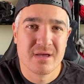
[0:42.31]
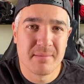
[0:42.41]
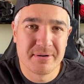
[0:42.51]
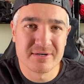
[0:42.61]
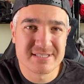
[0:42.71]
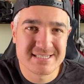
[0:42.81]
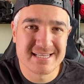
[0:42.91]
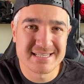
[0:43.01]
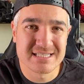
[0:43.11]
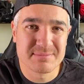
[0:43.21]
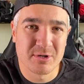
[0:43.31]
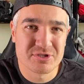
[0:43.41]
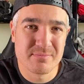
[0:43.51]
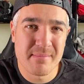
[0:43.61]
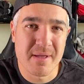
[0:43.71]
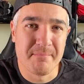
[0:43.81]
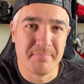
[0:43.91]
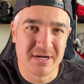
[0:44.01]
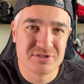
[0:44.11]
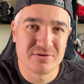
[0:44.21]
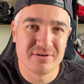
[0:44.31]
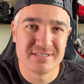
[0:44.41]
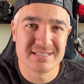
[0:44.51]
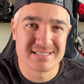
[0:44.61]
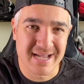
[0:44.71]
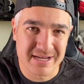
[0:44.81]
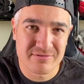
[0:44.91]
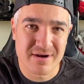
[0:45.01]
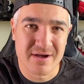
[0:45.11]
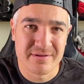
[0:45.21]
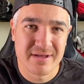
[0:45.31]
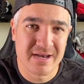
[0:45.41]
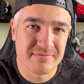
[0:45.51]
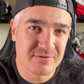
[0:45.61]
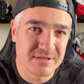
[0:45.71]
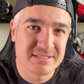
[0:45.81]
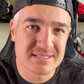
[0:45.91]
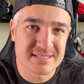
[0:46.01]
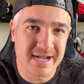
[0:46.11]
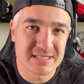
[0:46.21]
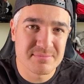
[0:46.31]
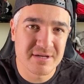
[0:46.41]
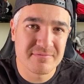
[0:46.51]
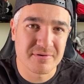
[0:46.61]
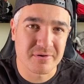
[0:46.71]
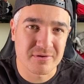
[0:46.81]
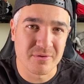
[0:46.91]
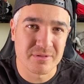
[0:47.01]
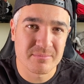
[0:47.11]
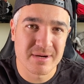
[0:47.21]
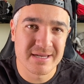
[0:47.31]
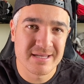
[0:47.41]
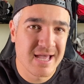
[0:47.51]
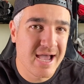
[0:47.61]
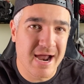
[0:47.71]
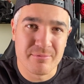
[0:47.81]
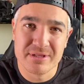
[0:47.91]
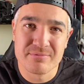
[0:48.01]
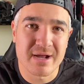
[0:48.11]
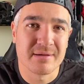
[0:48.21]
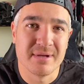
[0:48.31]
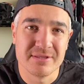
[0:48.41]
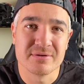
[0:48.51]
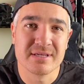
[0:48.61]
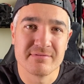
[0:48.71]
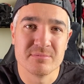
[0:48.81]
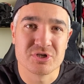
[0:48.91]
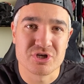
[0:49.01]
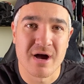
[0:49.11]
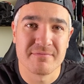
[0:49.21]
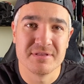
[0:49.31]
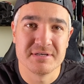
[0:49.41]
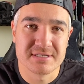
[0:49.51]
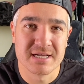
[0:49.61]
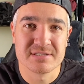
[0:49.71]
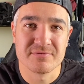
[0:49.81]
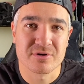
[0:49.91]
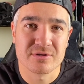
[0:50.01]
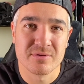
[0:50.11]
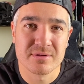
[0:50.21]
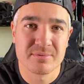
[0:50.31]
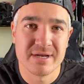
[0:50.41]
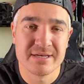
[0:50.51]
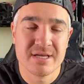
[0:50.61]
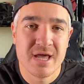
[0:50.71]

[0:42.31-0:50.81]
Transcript: Apparel Success is sponsored by my buds over at Design Crowd. And if you need designs made for your clothing brand, I really recommend that you give them a shot for the designs of your clothing brand.